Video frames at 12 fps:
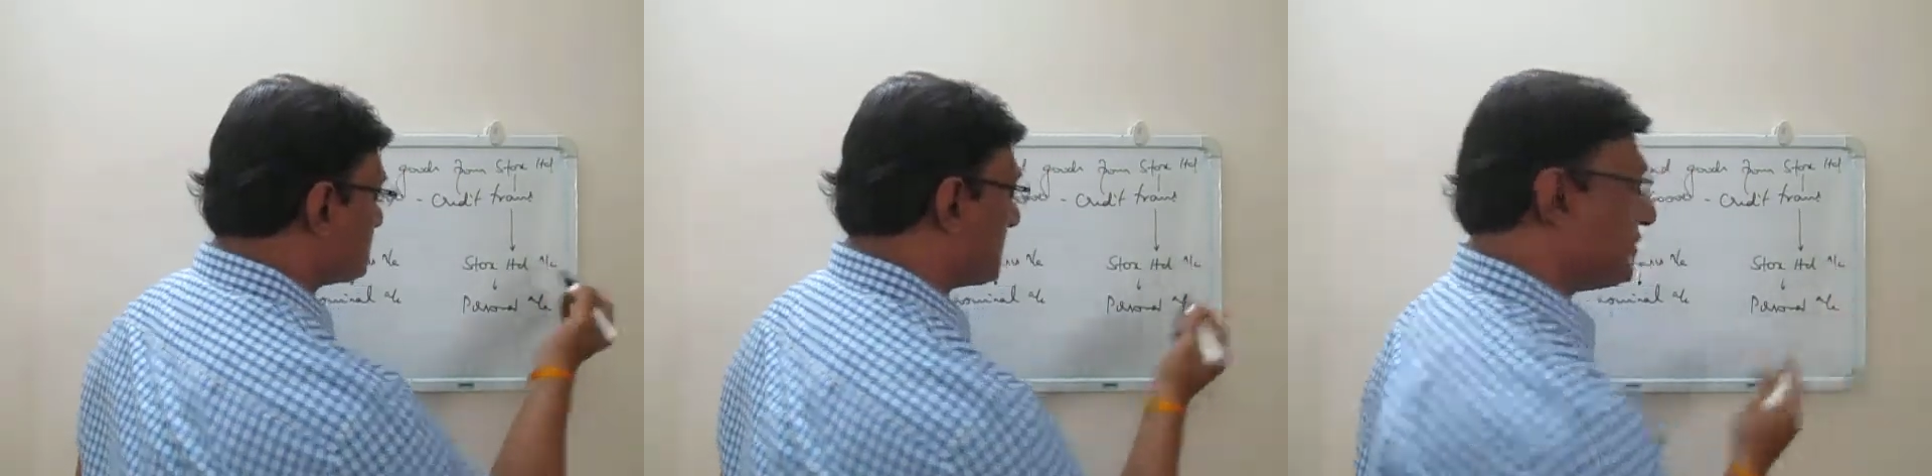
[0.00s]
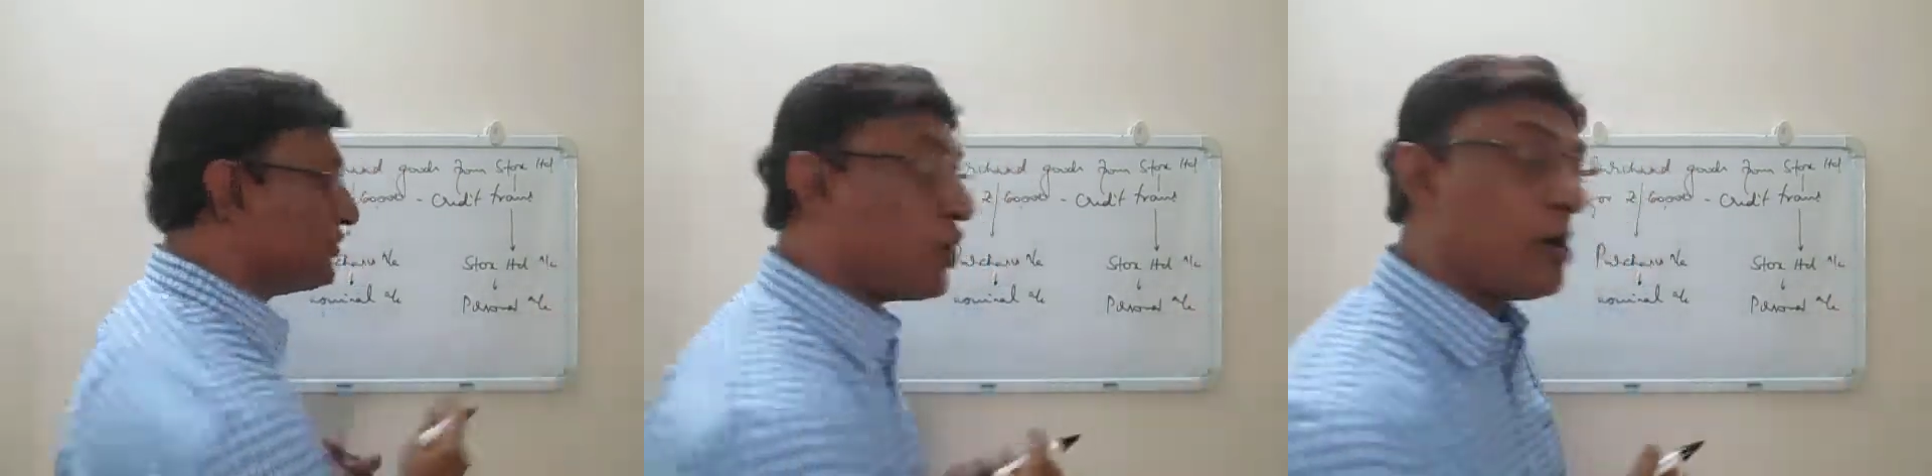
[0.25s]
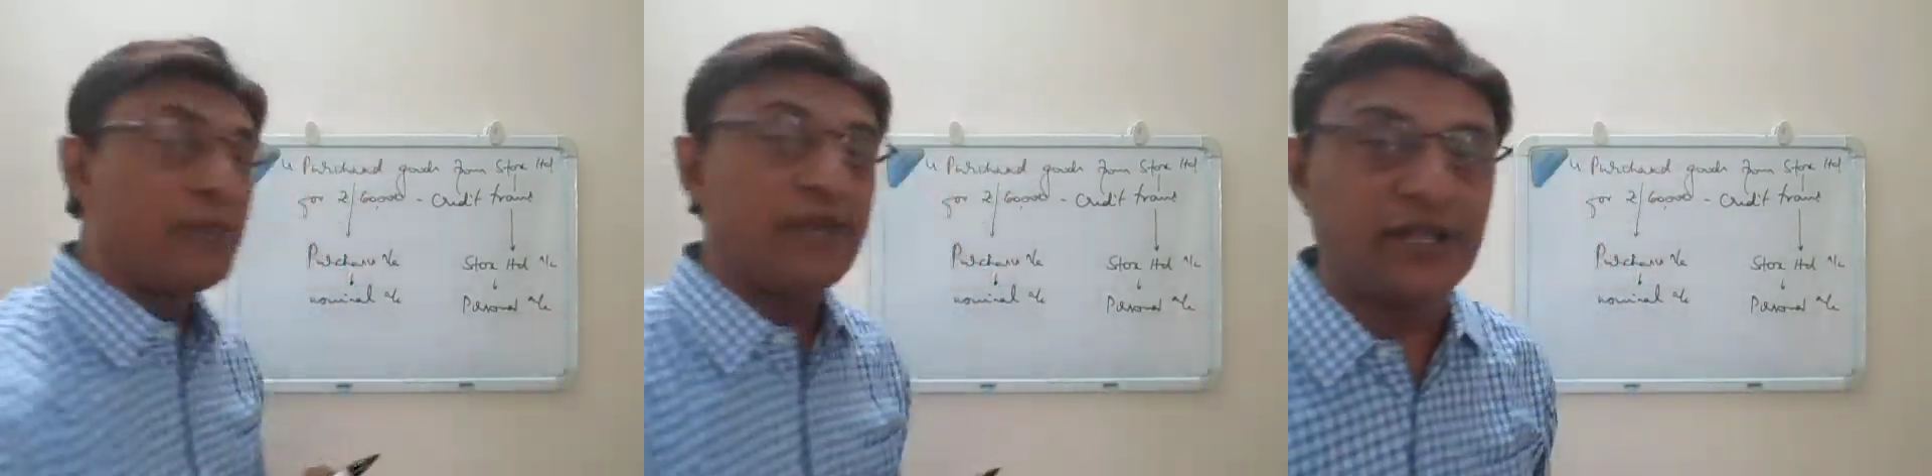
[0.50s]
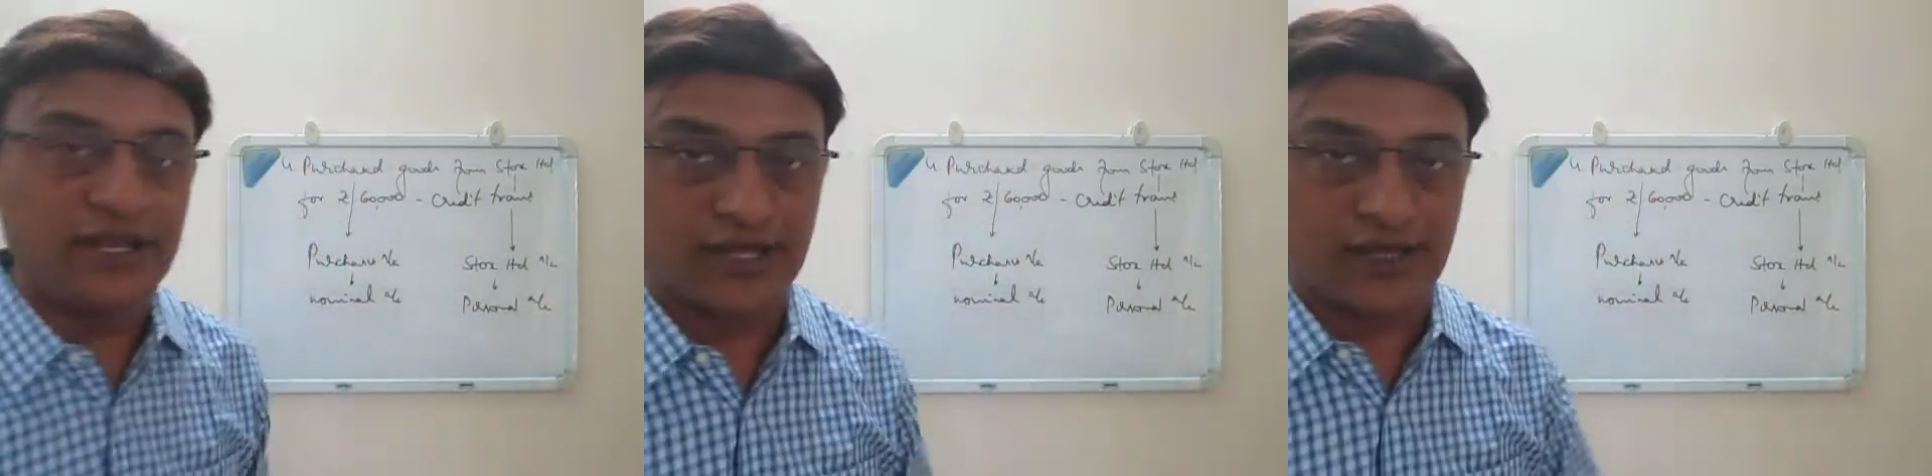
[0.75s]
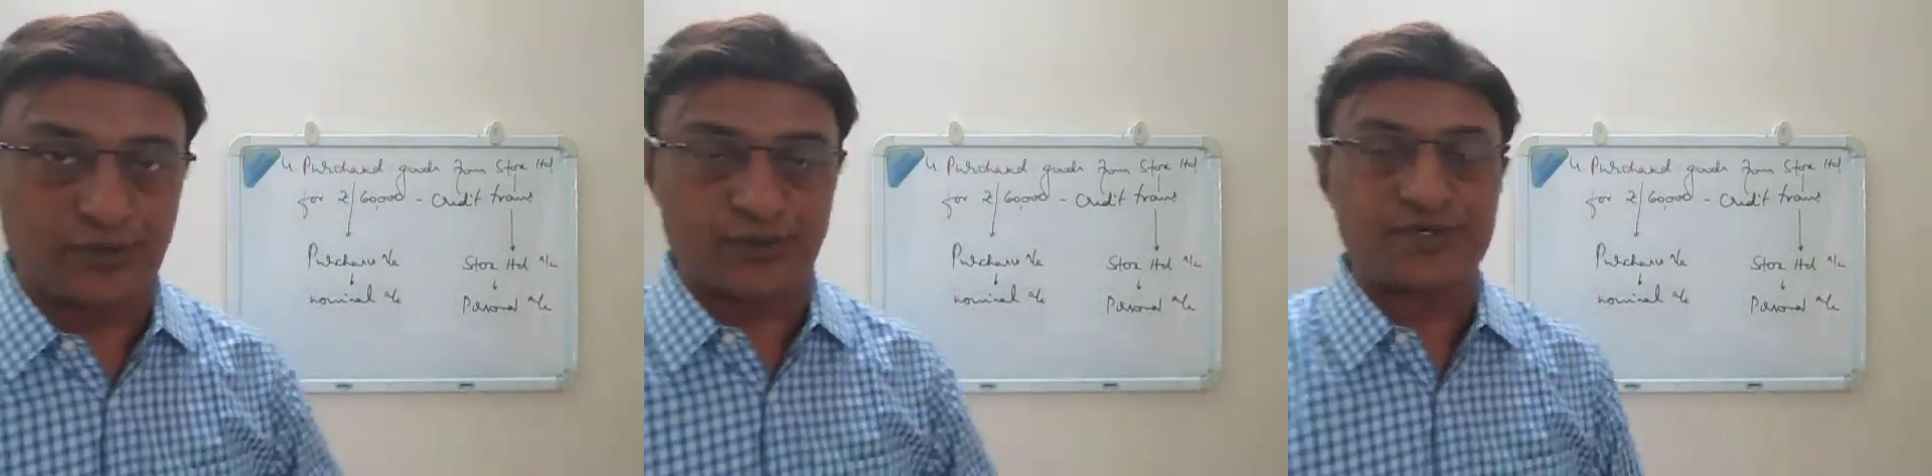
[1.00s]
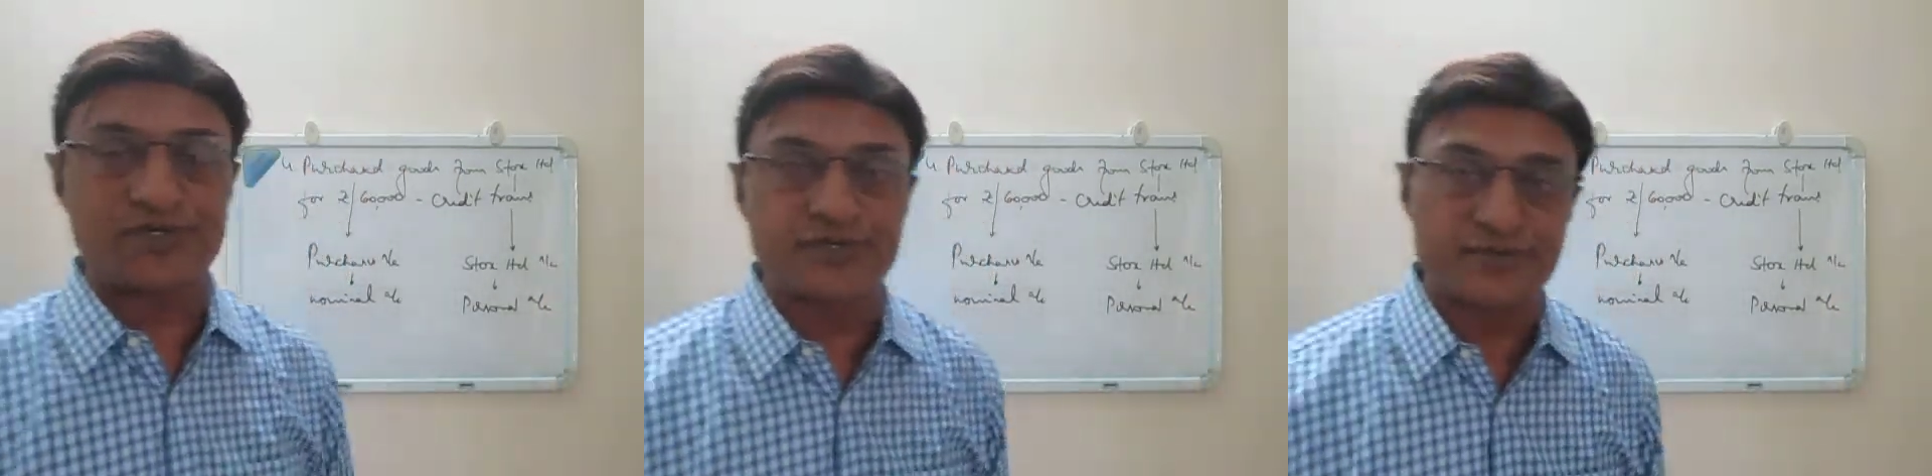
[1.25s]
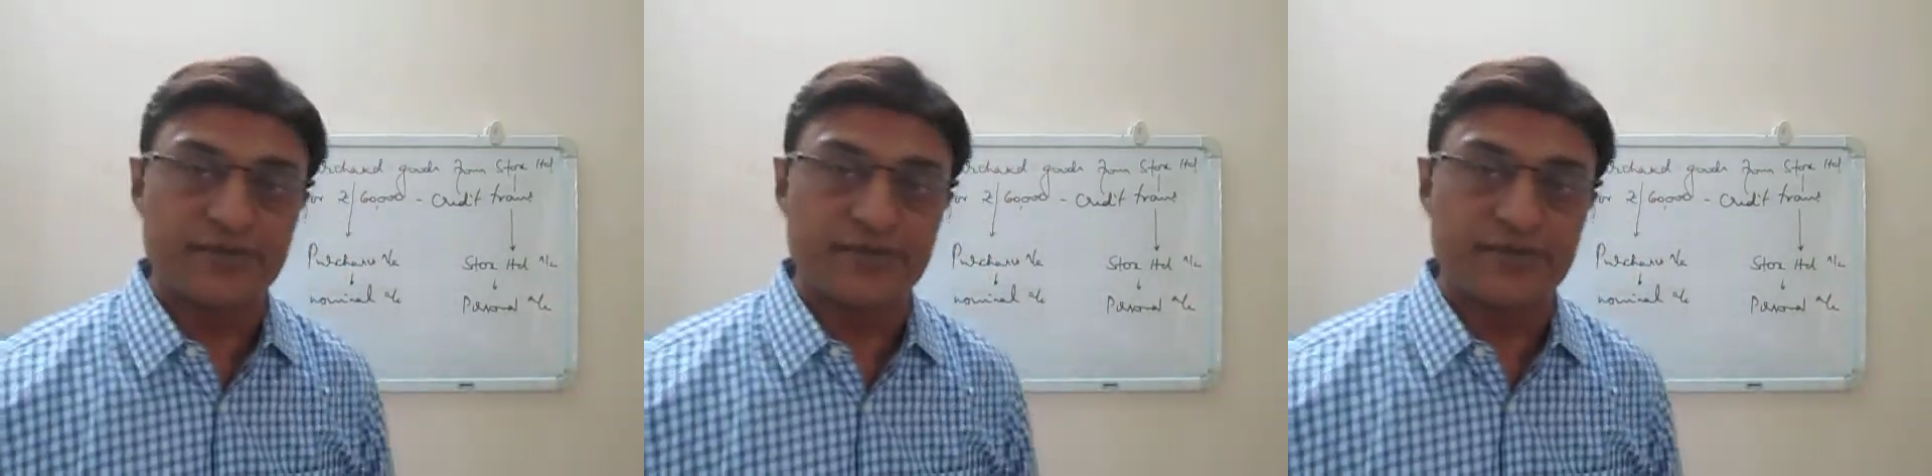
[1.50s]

a nominal account.